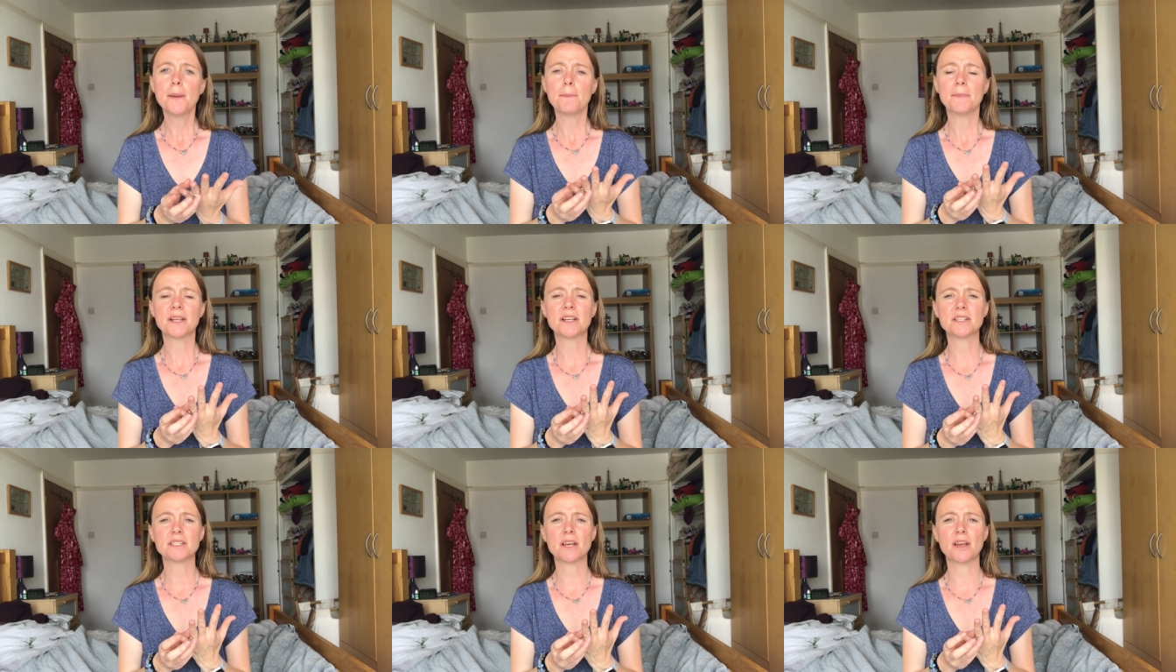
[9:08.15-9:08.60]

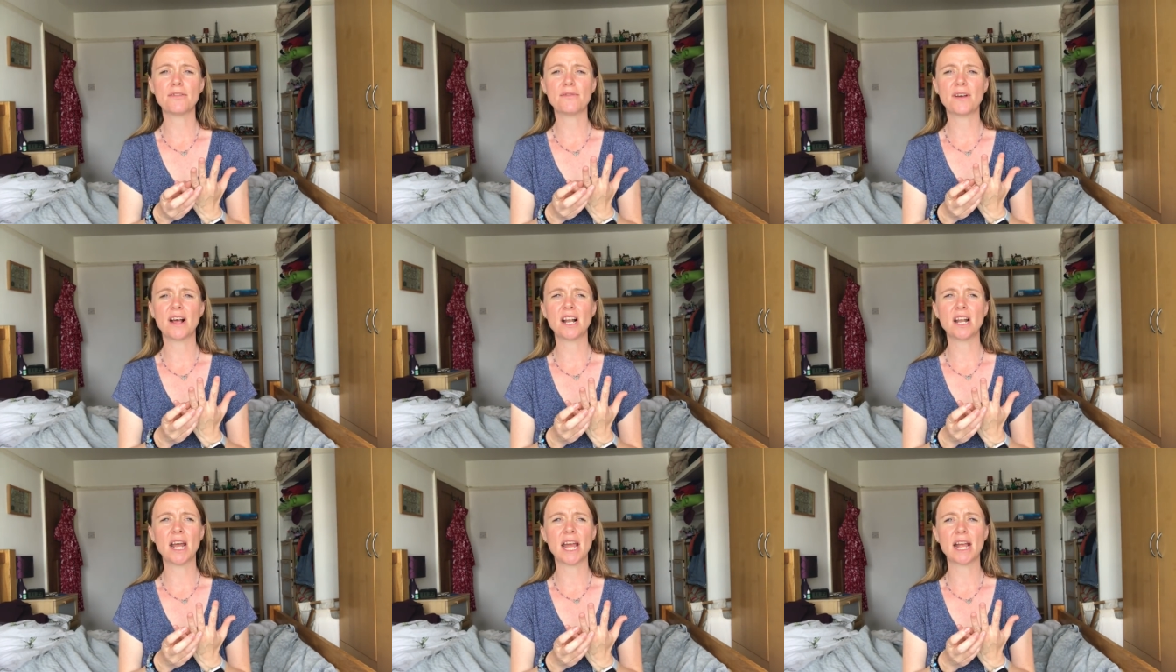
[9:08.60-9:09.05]
because I
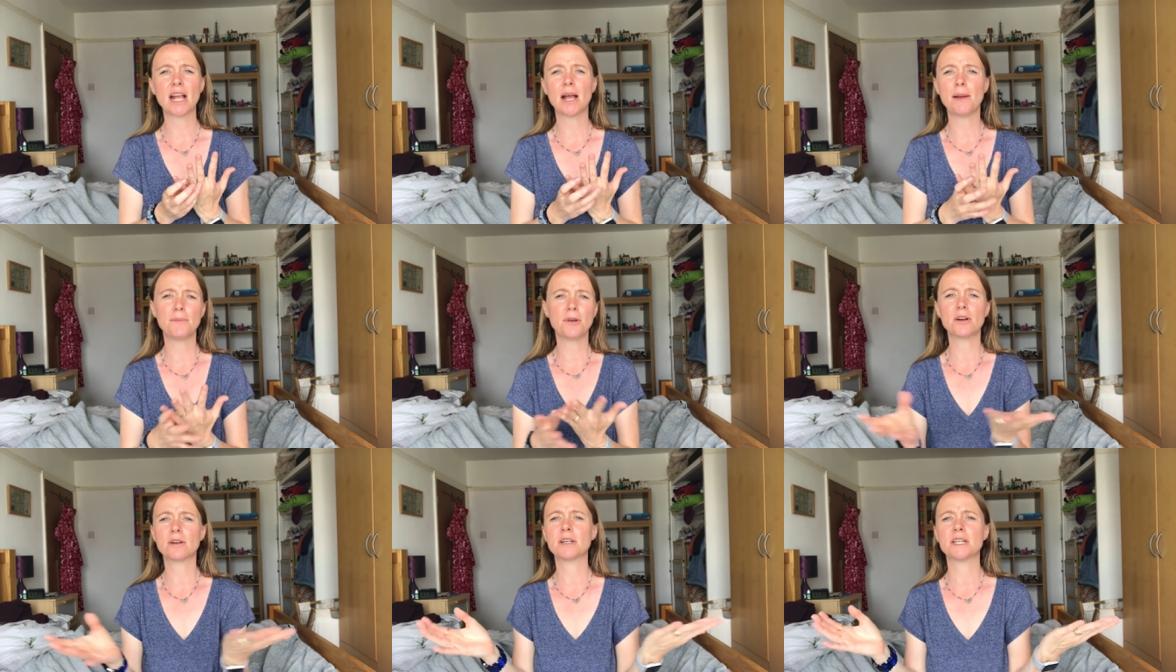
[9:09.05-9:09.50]
felt like
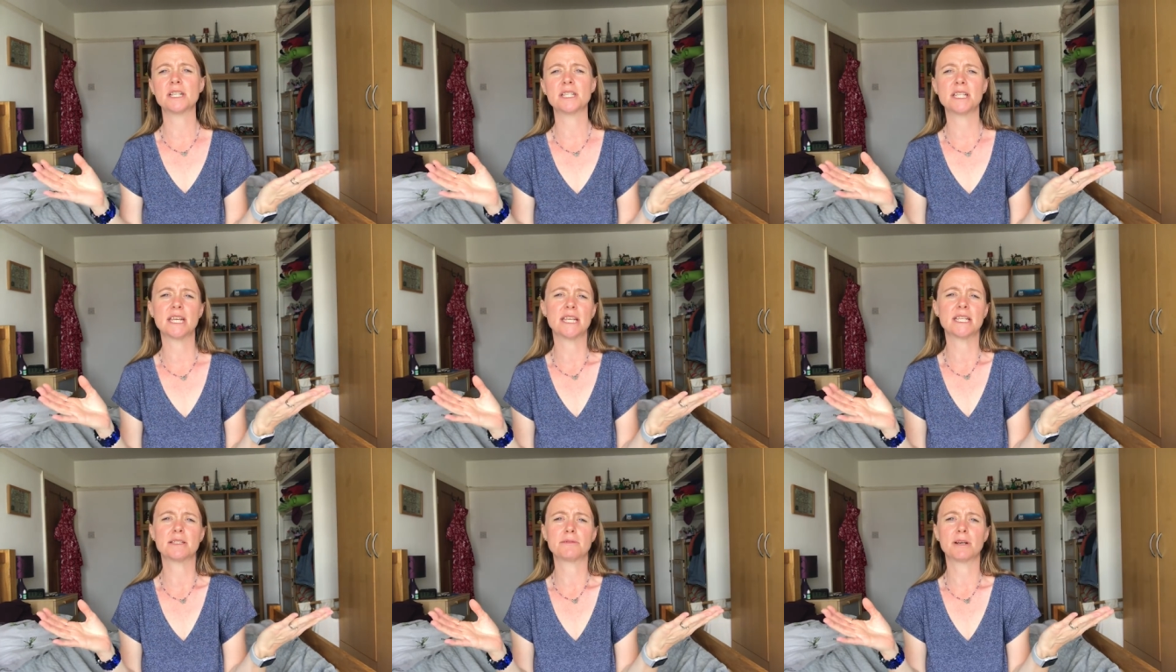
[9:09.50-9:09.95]
I'm not good
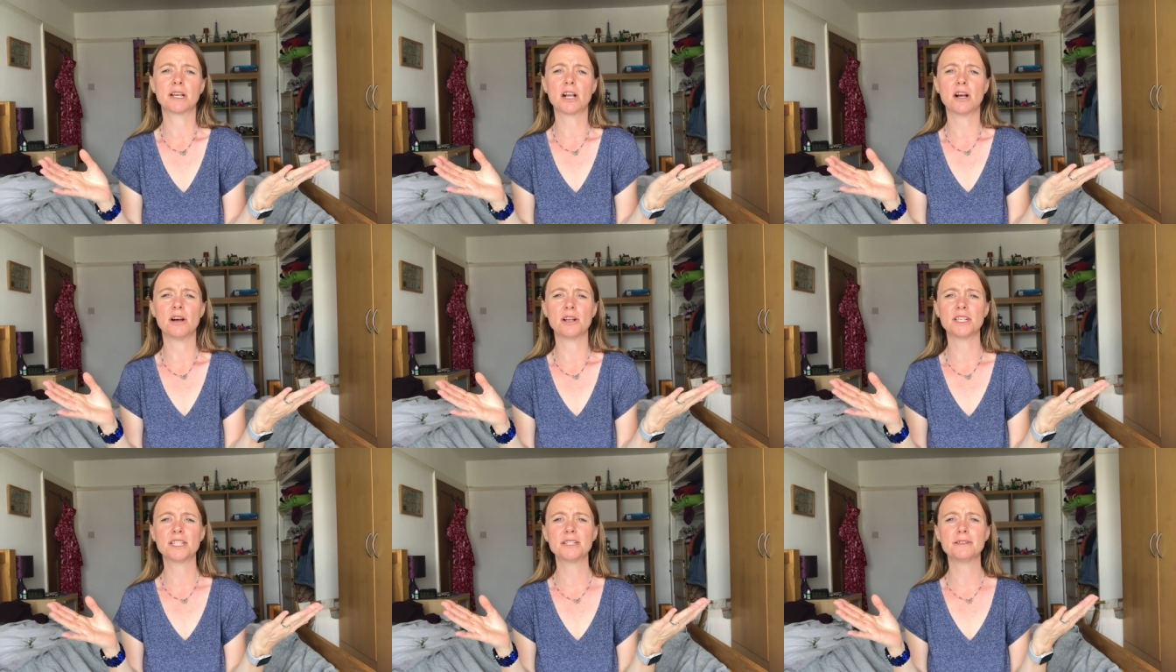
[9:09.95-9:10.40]
at it, so I
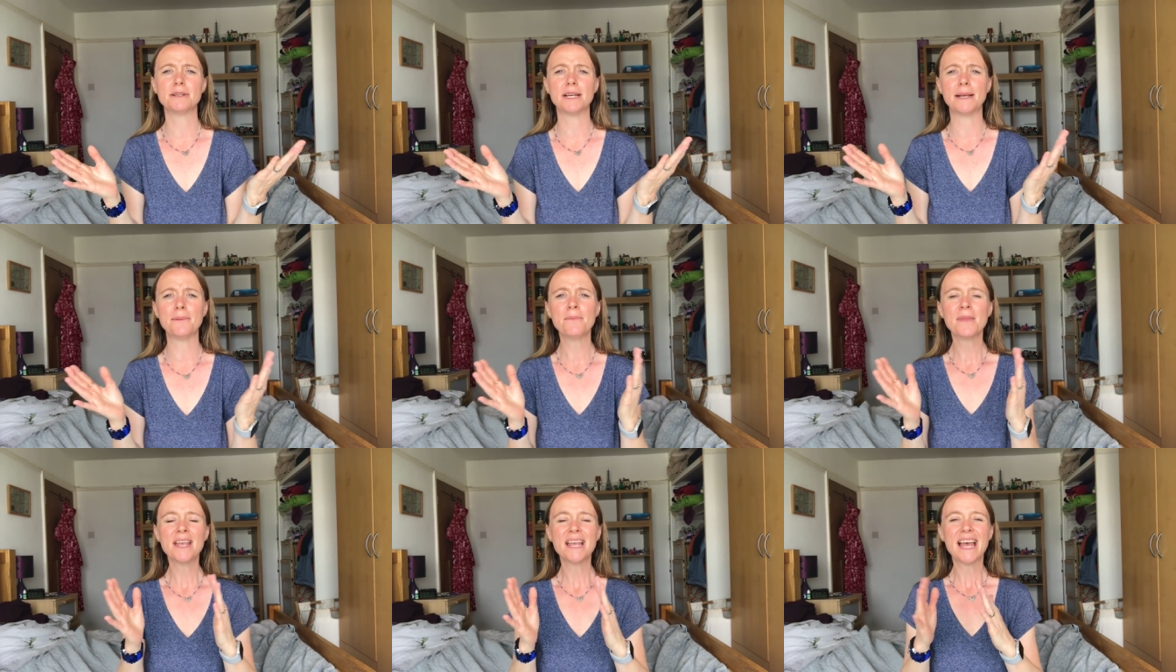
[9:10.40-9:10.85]
can't do it.